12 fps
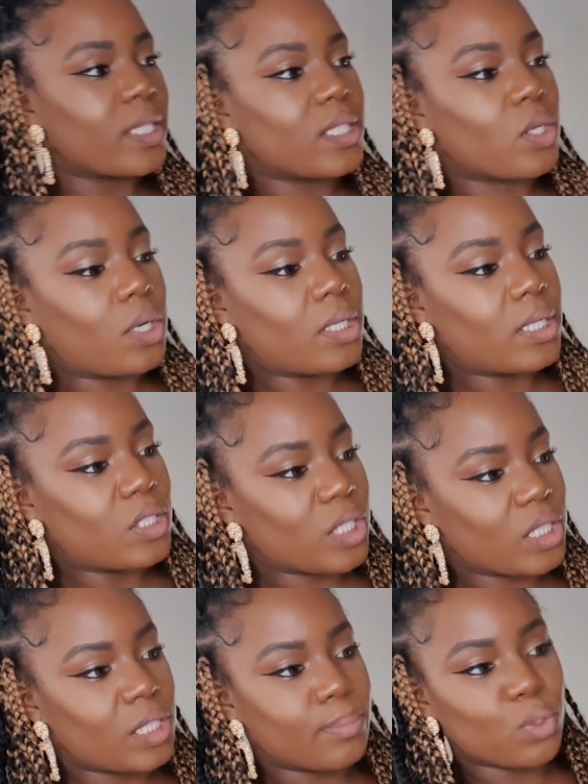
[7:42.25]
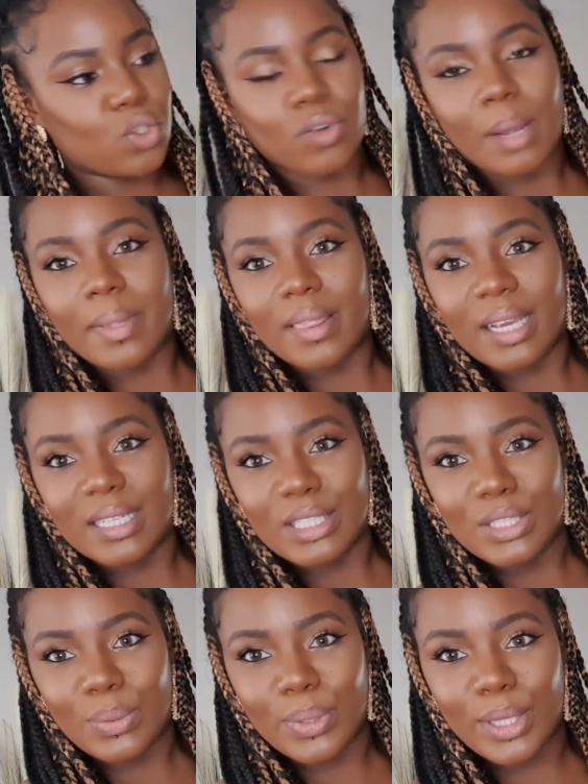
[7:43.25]
It's got an adjustable strap, and that is
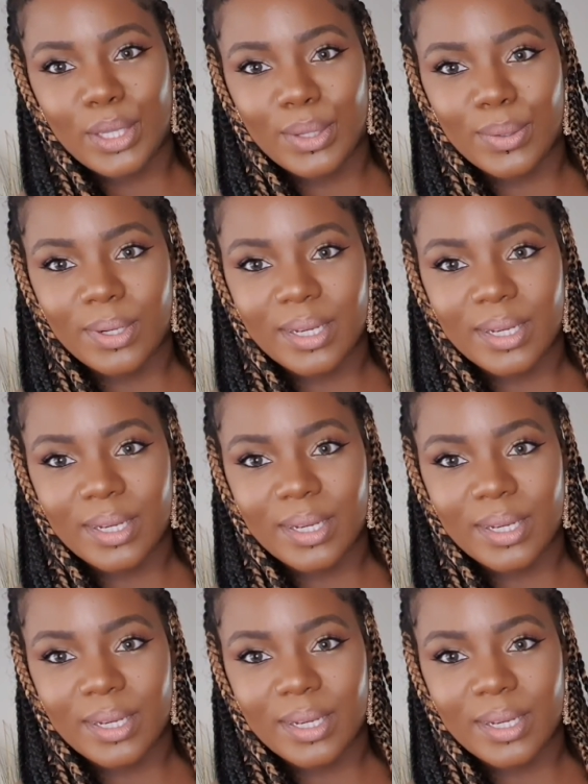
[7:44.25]
so cute.